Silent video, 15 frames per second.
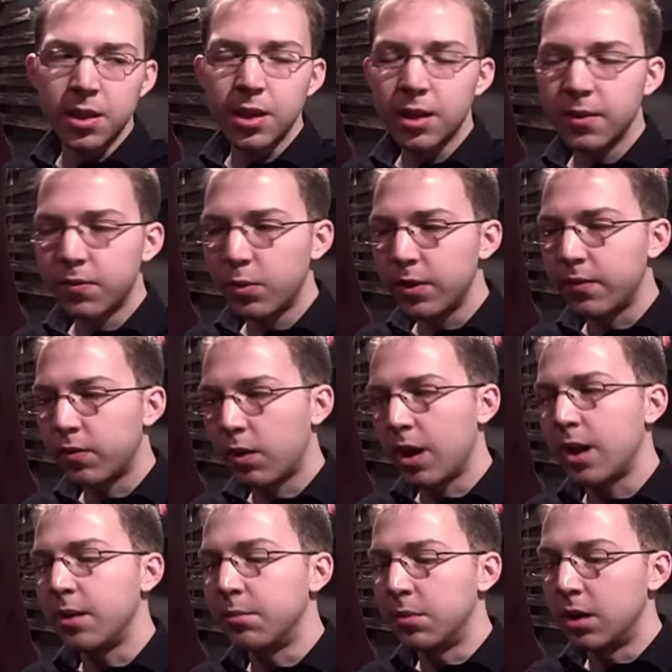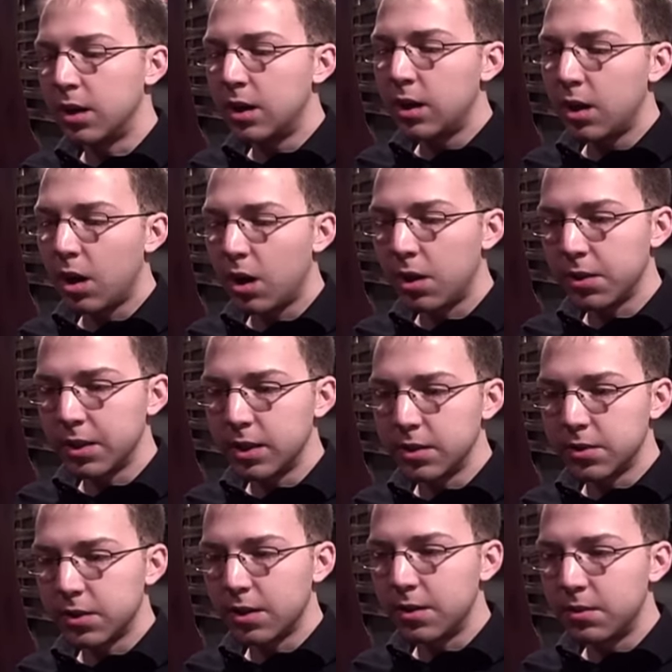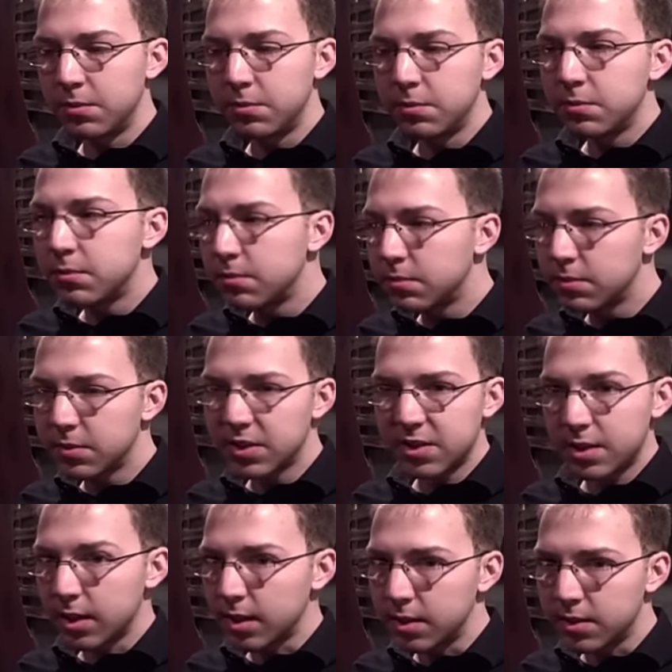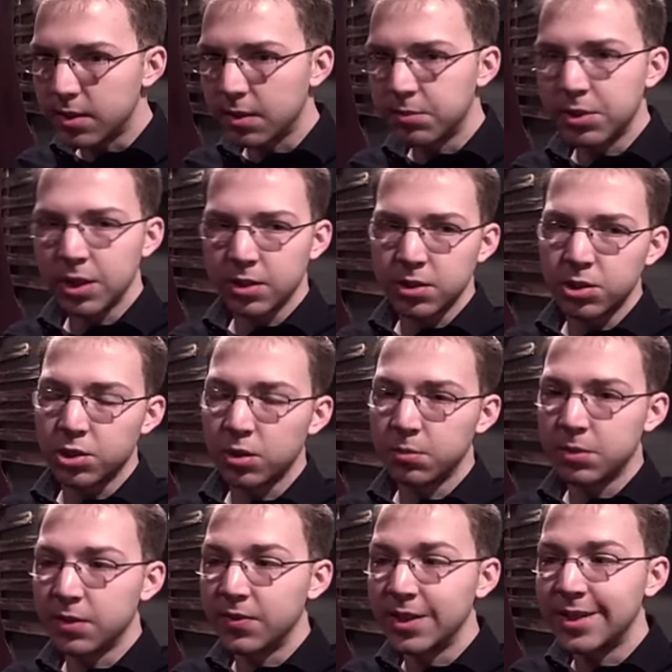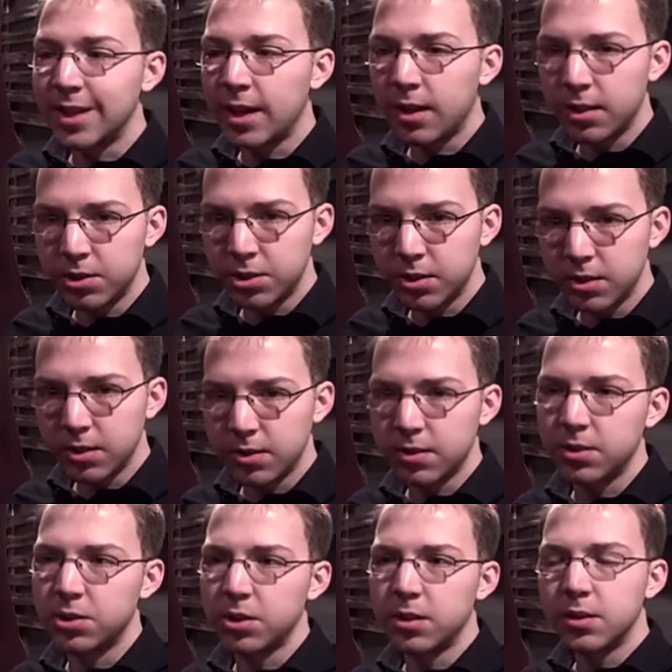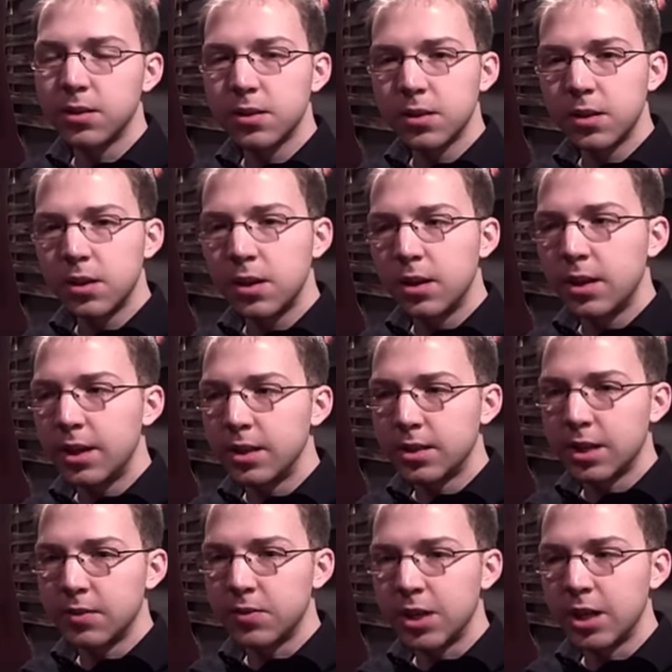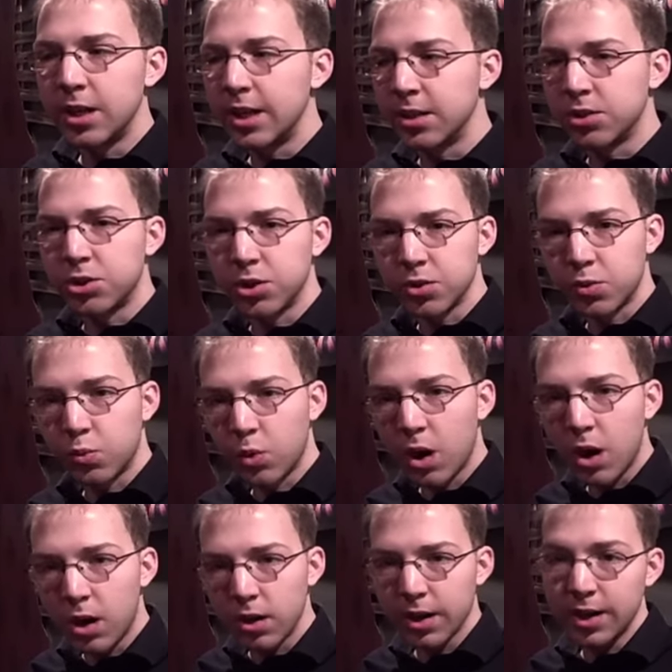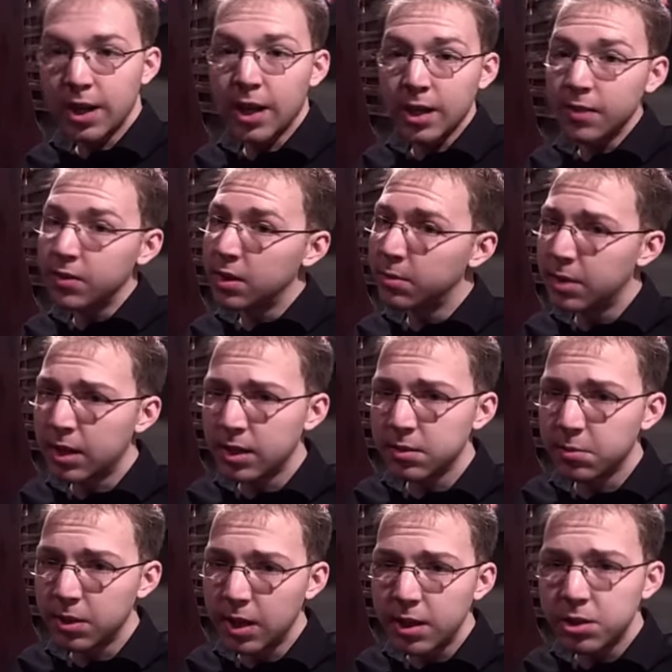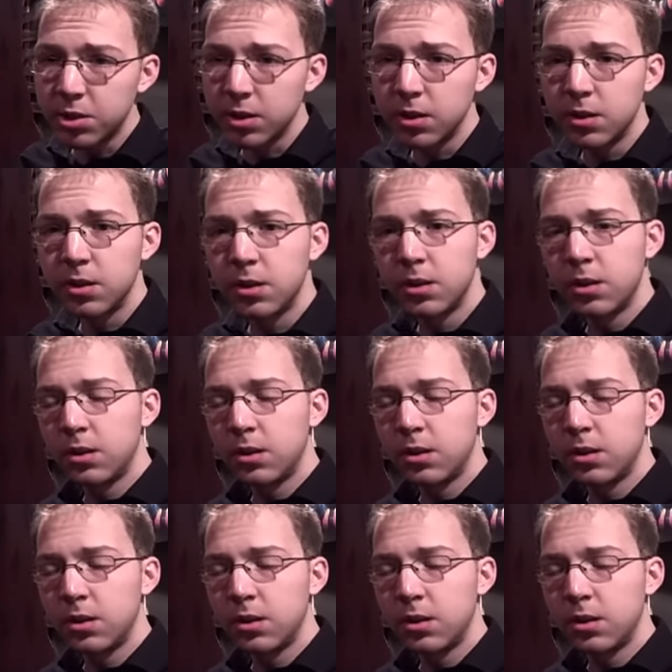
think if we frame all these uh, sticky subjects in terms of intelligent decisions instead of saying it's just wrong and not giving them an explanation